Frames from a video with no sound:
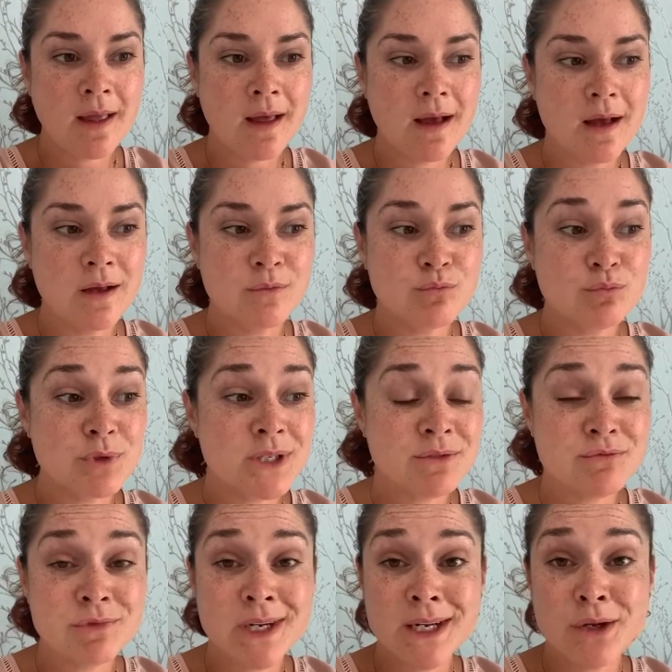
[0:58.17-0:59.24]
We
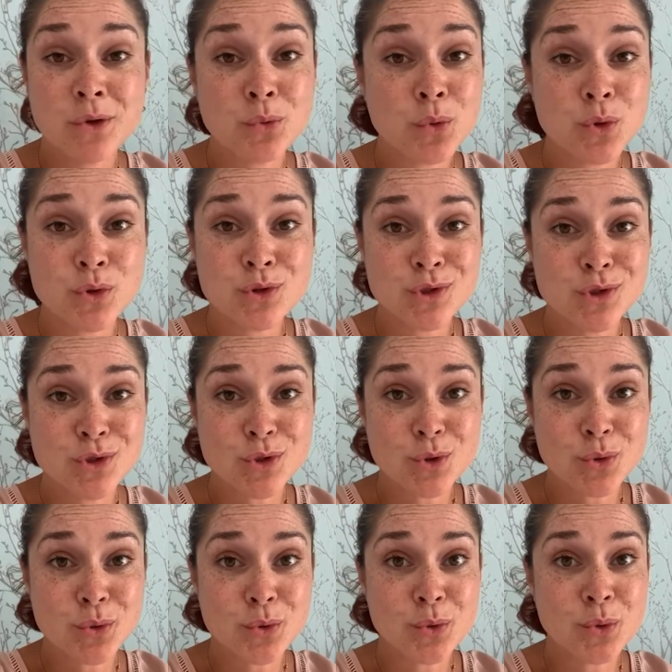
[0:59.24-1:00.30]
didn't really know what
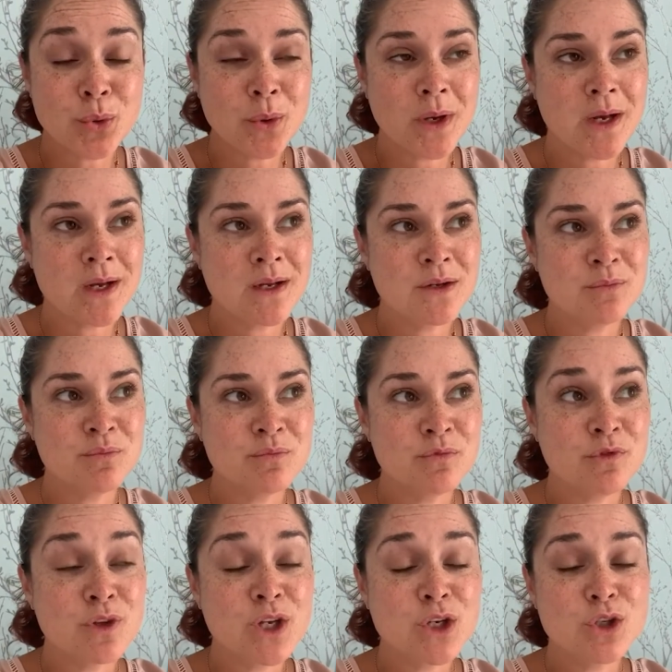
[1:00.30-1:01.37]
to do.
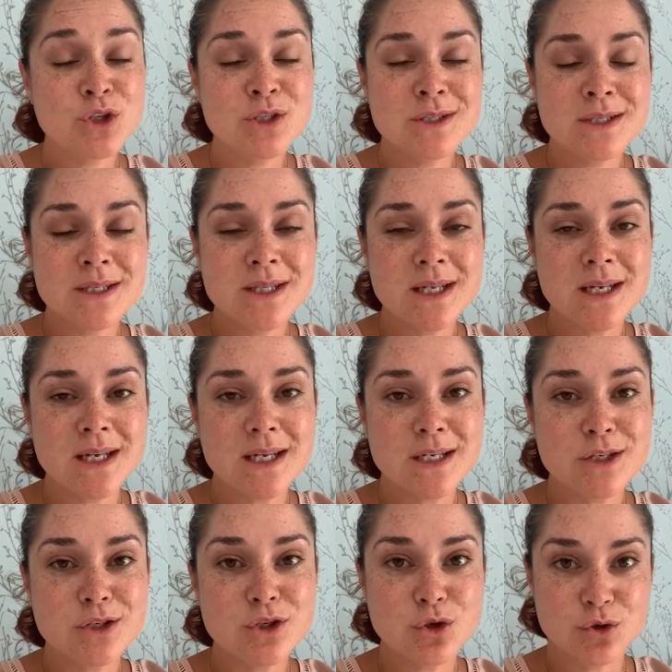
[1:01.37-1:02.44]
Thank goodness the
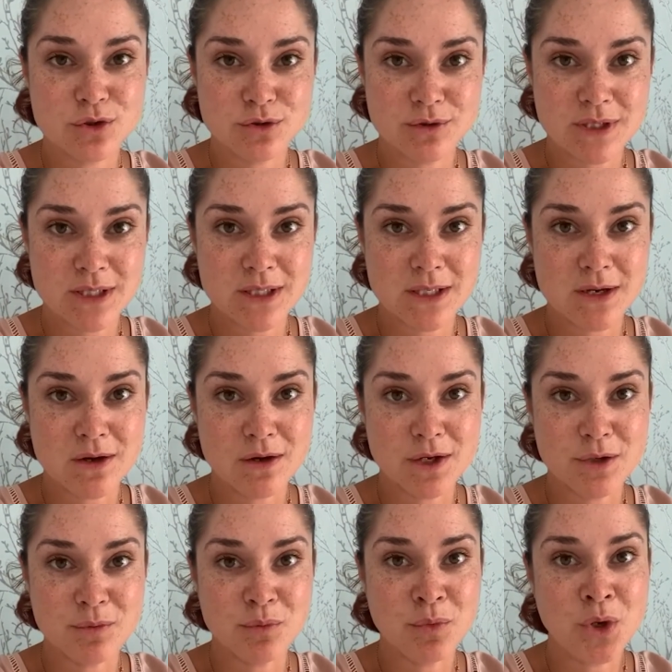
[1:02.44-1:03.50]
doctor at the
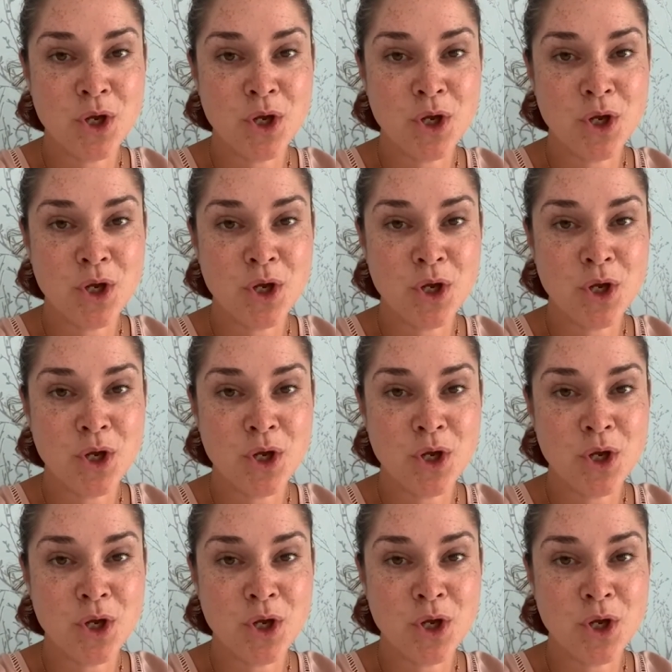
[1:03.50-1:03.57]
time